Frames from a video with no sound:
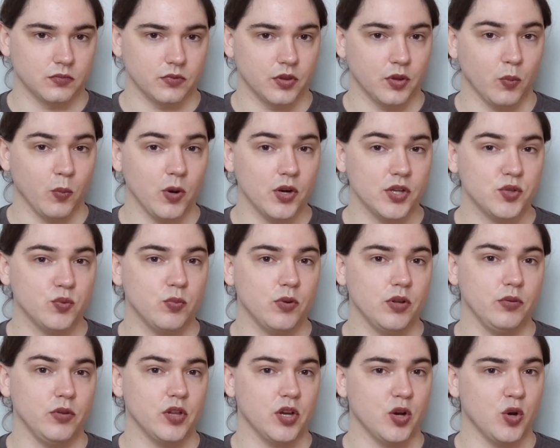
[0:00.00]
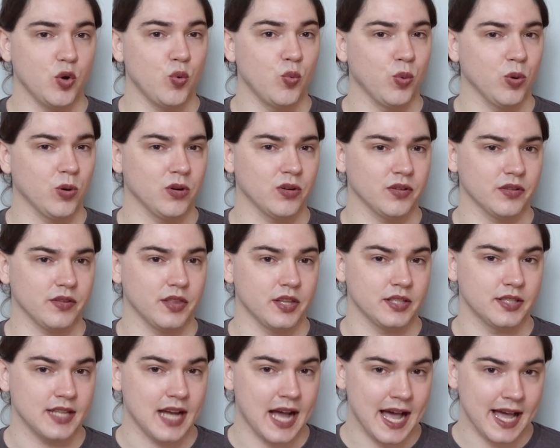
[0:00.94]
The worst one, though, were the
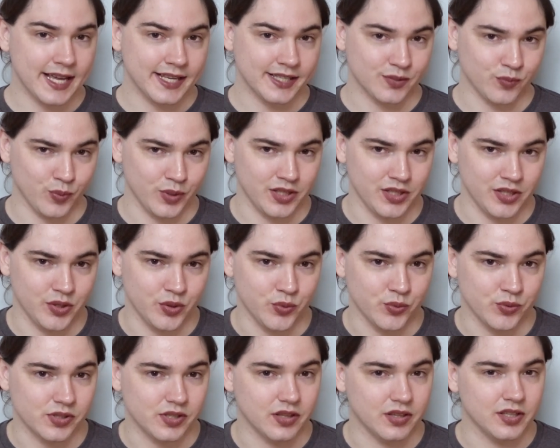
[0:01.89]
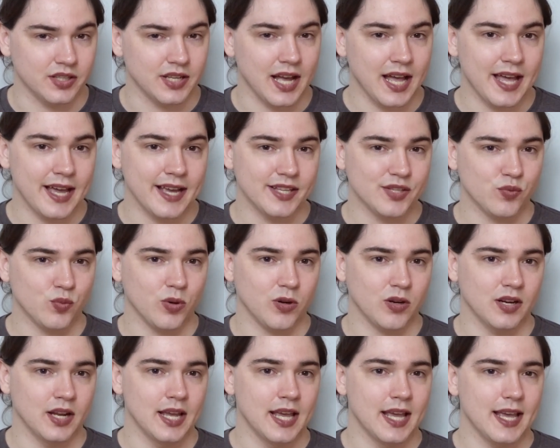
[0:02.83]
dyes we used. The dyes
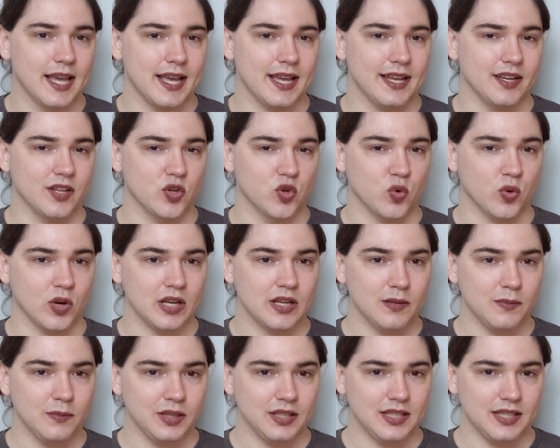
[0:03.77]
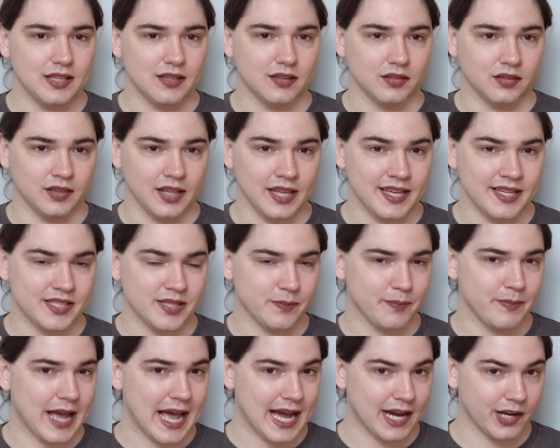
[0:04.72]
were an incredibly light,
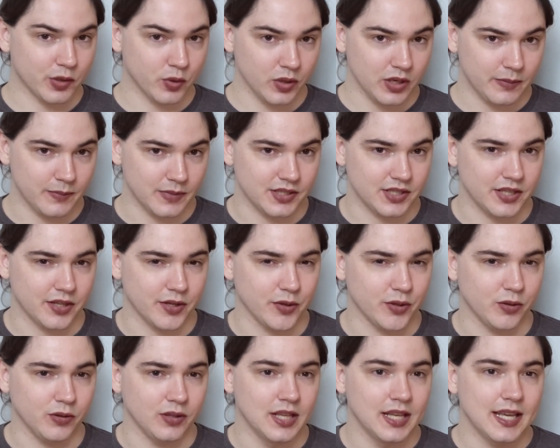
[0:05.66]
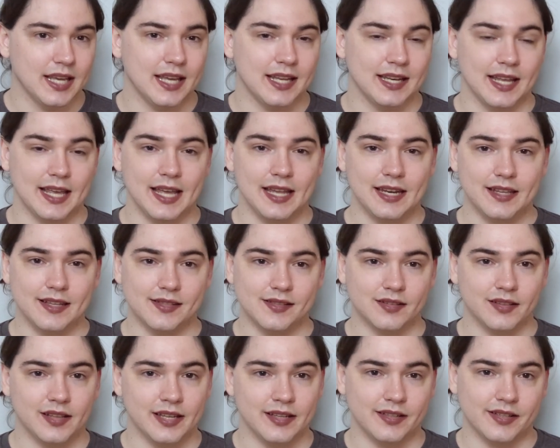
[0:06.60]
powdery material, and any
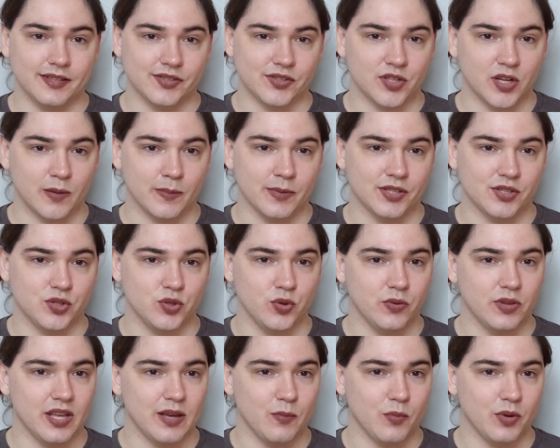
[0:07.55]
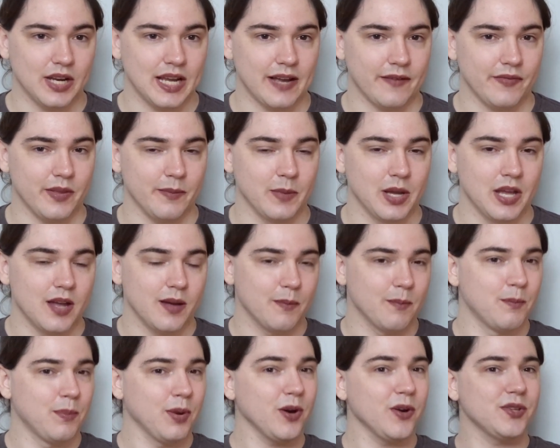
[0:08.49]
slight disturbance to them would have them
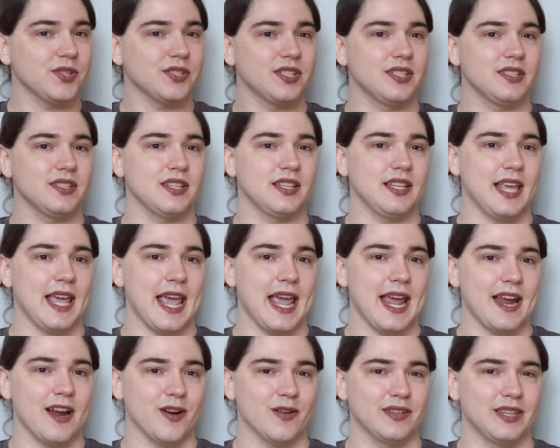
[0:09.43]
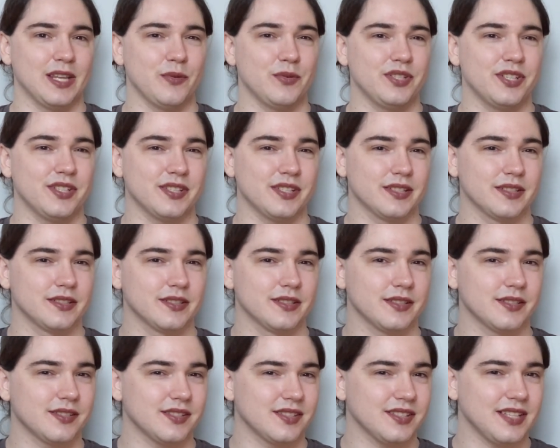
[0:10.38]
burst into the air, and they would just
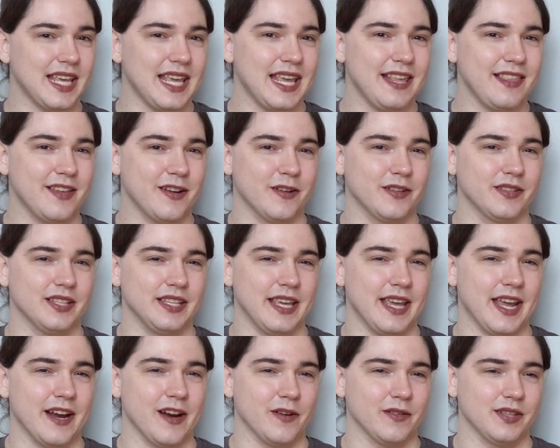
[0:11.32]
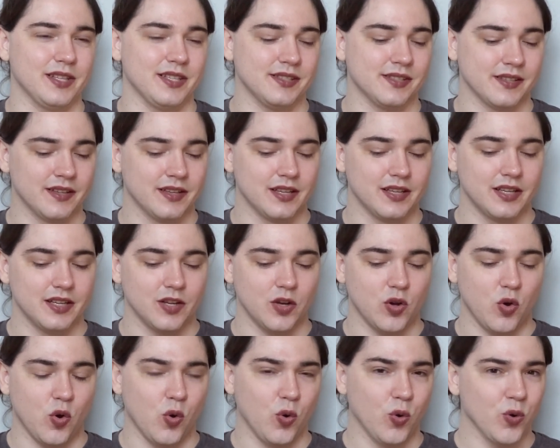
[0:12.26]
stay there in the air. These
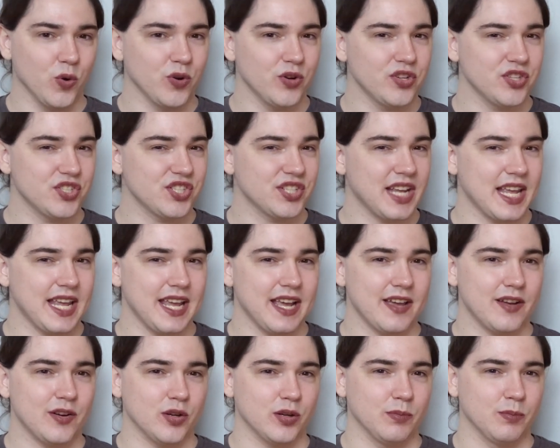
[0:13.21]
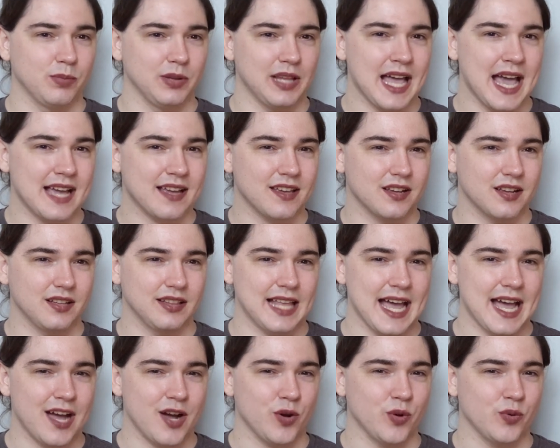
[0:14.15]
orange, tan, or black
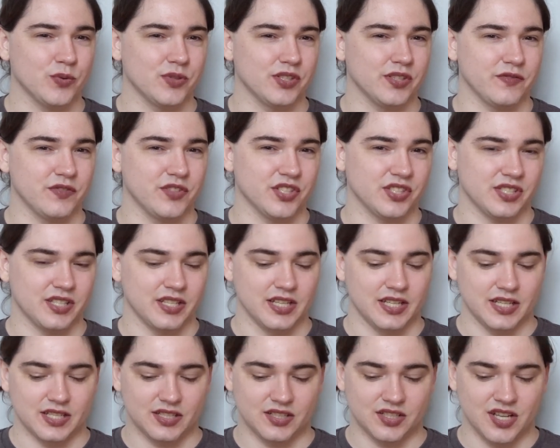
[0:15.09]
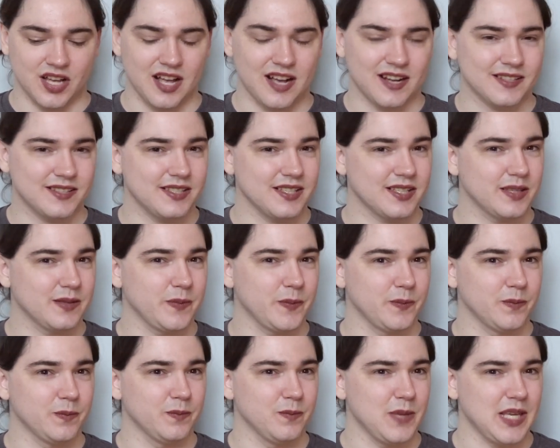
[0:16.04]
clouds of just toxic
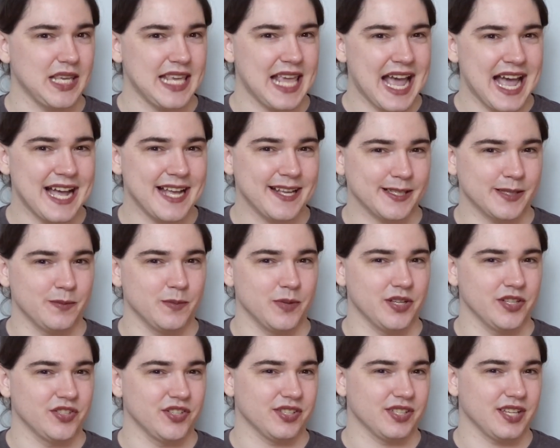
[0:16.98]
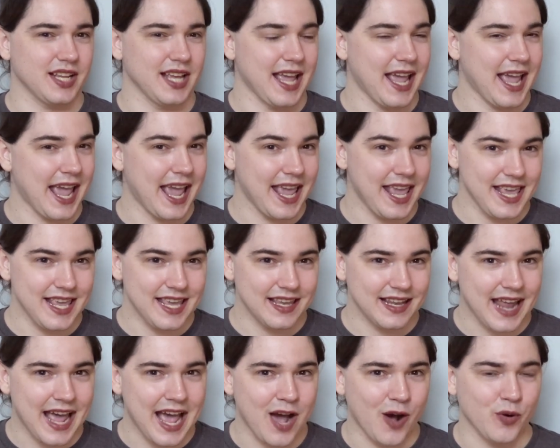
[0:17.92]
miasma just hanging
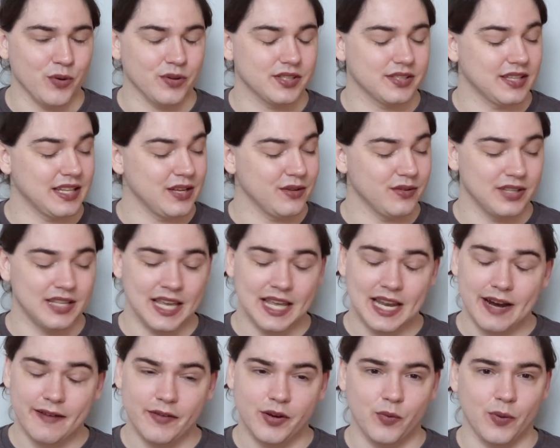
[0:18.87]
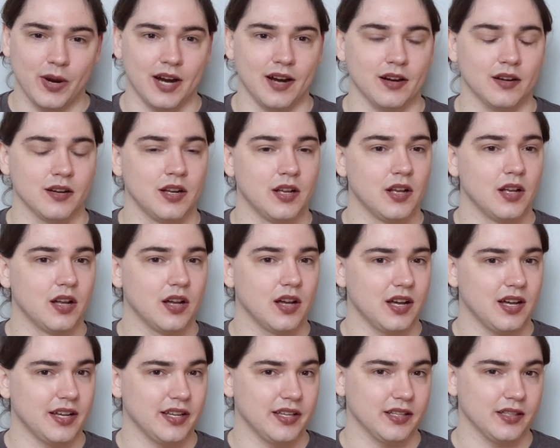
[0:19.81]
out. They would get everywhere.
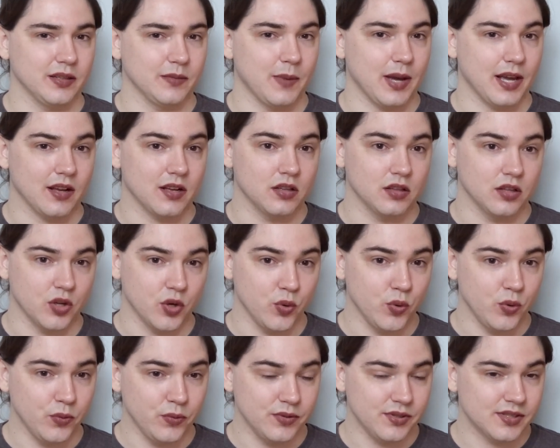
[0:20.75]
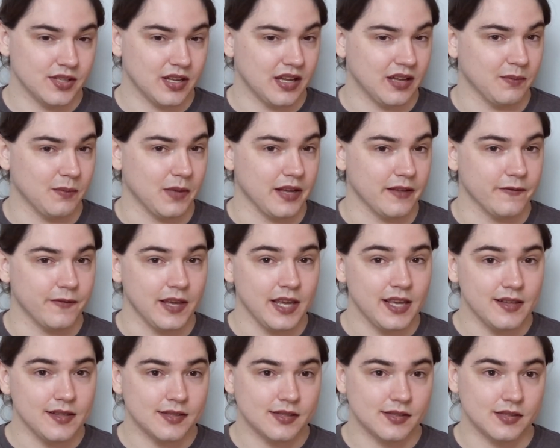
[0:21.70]
On my clothes, on my
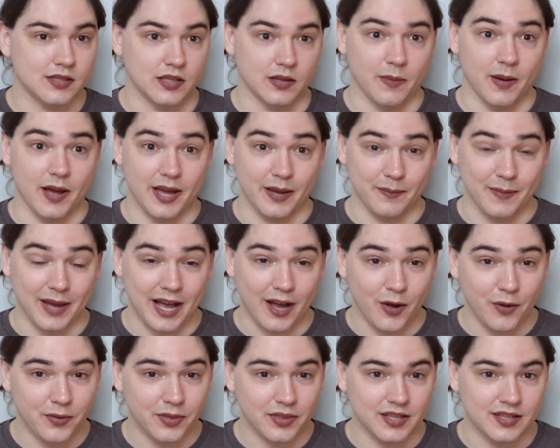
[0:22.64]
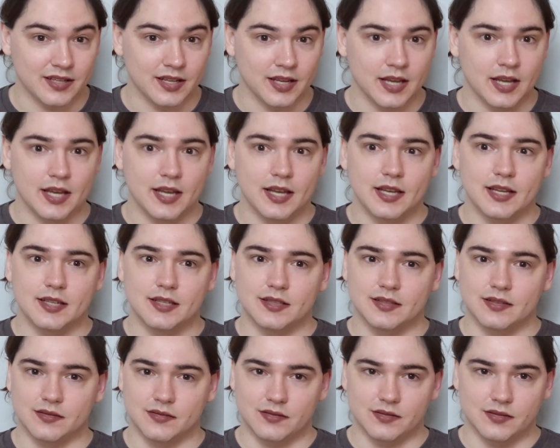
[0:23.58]
face, in my mouth, and
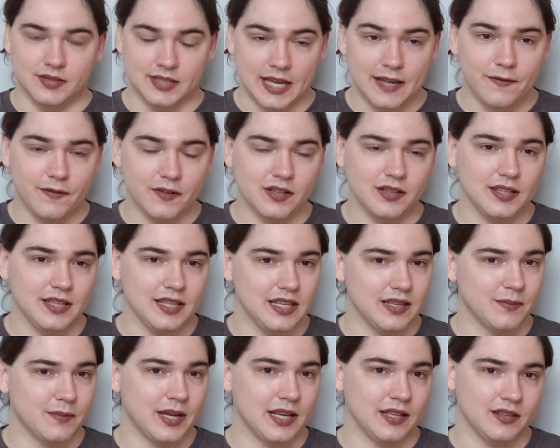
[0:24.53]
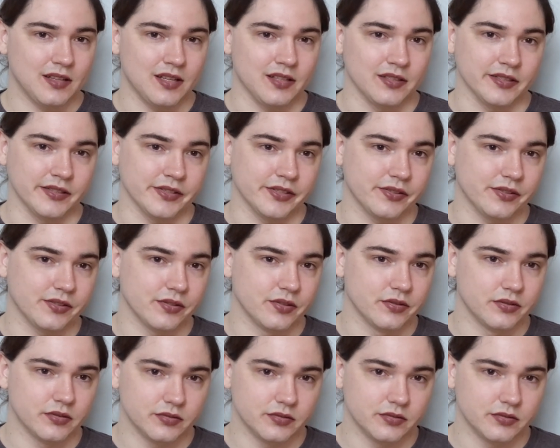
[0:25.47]
definitely in my lungs.